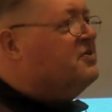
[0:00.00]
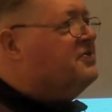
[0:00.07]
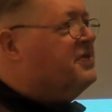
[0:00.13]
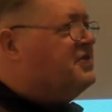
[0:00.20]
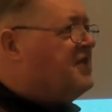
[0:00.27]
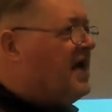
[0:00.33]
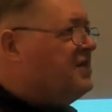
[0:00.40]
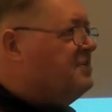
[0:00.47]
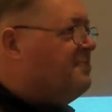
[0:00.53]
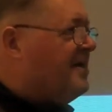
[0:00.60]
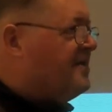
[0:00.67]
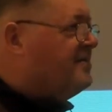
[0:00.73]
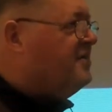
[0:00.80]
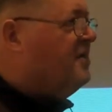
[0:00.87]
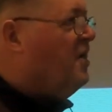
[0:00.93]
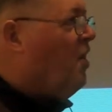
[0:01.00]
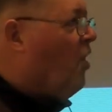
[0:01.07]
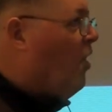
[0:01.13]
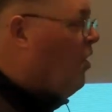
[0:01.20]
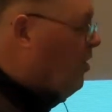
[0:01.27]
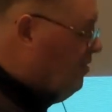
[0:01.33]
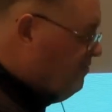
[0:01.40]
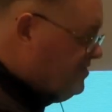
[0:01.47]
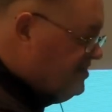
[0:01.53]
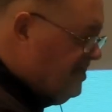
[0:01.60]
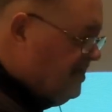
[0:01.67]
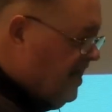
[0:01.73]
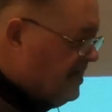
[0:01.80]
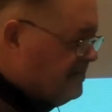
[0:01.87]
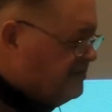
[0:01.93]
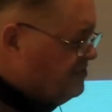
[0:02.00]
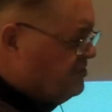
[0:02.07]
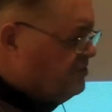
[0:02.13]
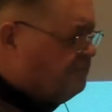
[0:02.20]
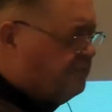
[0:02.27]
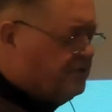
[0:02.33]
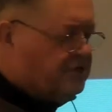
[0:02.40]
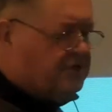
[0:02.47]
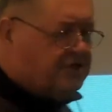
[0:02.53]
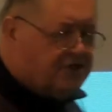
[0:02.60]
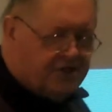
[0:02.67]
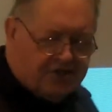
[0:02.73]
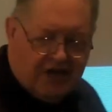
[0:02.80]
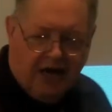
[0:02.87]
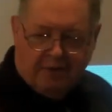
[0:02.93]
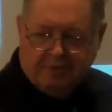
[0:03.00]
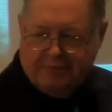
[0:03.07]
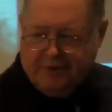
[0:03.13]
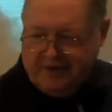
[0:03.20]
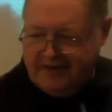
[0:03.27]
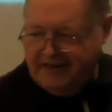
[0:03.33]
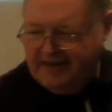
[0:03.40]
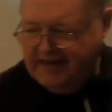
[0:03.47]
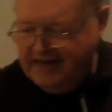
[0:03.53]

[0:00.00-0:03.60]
to this aspect of Xenakis' prodigious output.